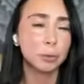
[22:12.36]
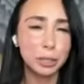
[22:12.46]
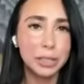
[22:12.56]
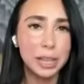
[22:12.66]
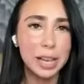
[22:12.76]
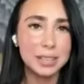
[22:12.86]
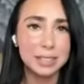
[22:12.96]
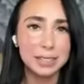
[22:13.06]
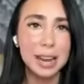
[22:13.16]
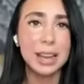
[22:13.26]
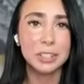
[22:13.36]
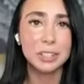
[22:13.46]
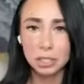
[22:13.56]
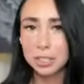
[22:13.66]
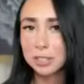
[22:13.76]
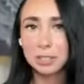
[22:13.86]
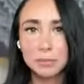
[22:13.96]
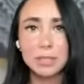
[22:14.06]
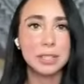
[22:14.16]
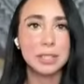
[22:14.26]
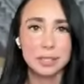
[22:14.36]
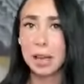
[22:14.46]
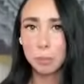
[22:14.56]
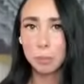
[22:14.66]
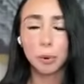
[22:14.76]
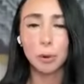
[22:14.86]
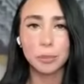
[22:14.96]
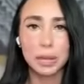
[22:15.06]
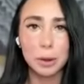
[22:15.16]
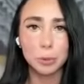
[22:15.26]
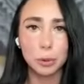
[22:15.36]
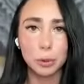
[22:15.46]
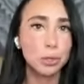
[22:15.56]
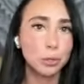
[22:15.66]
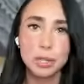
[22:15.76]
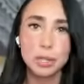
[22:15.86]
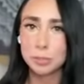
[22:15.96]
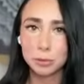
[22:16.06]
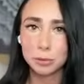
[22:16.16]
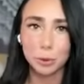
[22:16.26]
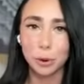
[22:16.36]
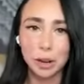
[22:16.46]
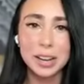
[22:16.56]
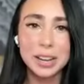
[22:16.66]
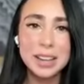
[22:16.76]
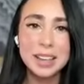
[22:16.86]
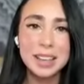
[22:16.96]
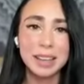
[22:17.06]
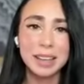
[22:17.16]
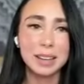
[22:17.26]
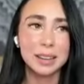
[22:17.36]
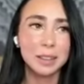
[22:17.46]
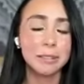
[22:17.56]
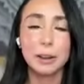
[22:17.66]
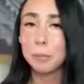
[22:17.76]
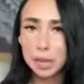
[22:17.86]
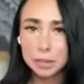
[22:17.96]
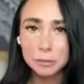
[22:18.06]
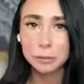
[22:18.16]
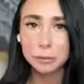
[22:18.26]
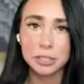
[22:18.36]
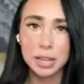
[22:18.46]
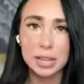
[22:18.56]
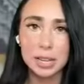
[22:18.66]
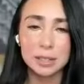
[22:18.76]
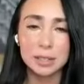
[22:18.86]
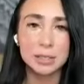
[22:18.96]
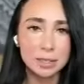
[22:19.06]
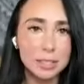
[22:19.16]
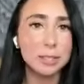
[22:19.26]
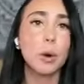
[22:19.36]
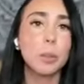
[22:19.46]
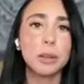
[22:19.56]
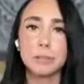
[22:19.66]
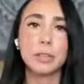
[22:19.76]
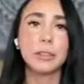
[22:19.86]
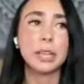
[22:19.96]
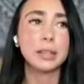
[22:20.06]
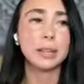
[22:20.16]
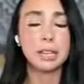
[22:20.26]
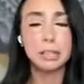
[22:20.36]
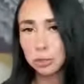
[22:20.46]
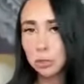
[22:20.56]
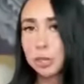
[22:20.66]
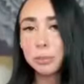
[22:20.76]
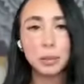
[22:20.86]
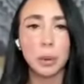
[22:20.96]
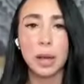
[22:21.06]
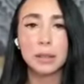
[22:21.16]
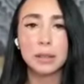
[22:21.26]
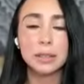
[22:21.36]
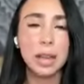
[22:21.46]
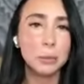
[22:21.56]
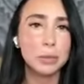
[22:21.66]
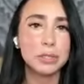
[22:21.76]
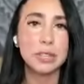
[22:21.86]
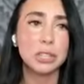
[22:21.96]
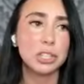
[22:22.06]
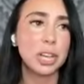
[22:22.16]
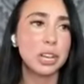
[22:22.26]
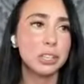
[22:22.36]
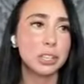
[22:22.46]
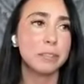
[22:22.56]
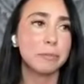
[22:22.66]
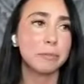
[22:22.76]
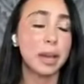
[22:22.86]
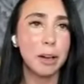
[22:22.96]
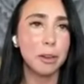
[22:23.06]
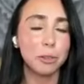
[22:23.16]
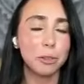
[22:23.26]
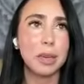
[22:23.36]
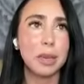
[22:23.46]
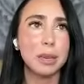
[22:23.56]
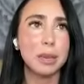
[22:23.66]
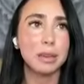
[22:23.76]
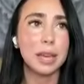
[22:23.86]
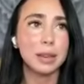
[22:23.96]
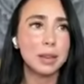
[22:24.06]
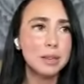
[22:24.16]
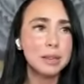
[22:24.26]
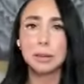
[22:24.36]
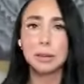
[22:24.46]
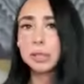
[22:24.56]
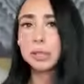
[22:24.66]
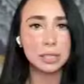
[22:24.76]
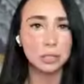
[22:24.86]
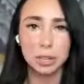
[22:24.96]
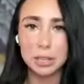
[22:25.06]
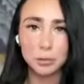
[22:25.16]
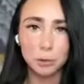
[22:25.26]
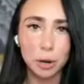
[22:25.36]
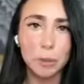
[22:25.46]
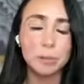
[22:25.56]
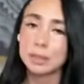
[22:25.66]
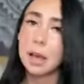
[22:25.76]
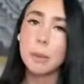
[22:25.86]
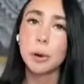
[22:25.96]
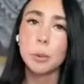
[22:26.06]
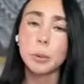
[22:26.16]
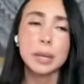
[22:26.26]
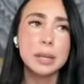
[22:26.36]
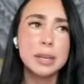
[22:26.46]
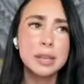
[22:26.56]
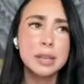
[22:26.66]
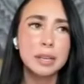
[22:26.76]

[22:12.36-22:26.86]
And realizing that I had just lived into that poem that I wrote 2 days before in a very painful state, and this moment feeling extremely well. And that was the initiation of my health being like completely transformed in that moment.